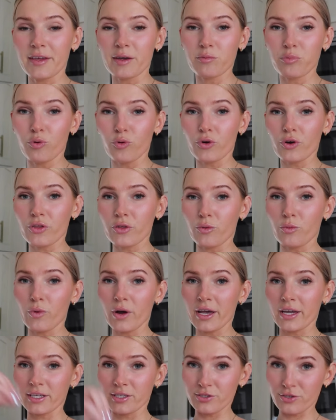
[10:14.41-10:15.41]
then pour the
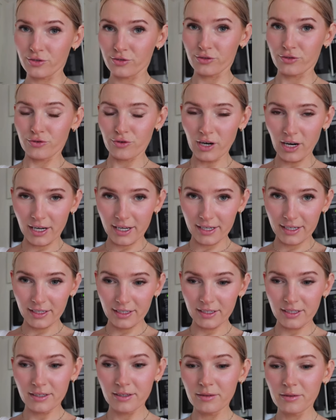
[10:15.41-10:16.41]
wet into the dry.
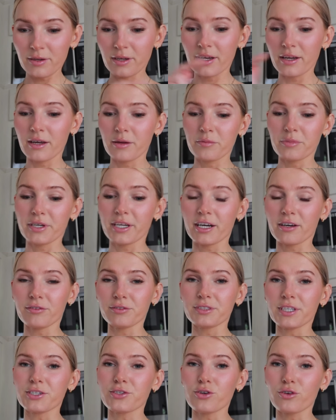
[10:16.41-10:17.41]
And be careful
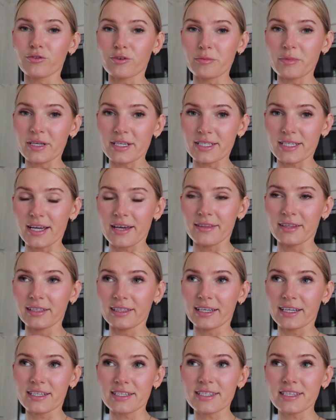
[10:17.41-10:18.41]
not to overmix it, and then
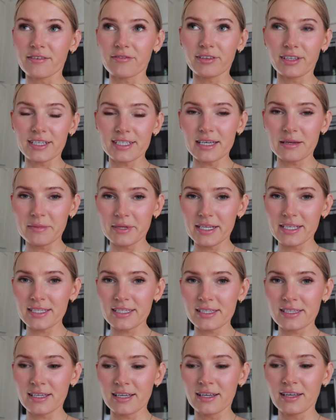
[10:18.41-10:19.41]
let it sit for like 10
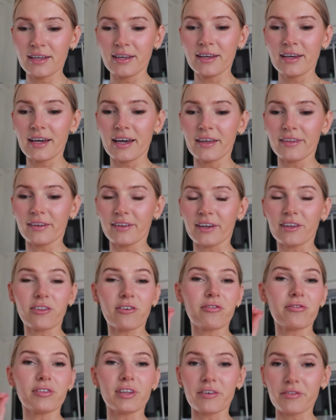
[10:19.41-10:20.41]
minutes. And they're like the
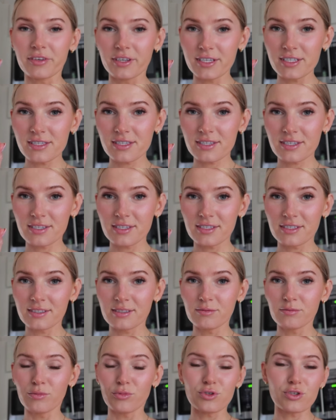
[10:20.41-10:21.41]
fluffiest,
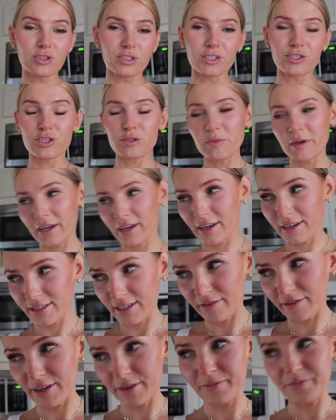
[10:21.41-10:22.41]
most delicious pancakes
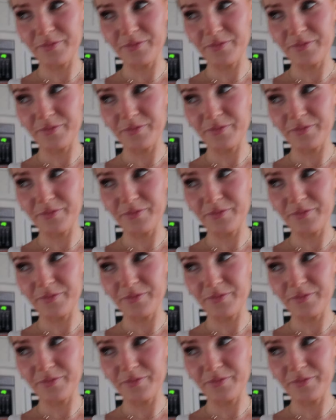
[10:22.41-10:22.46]
ever.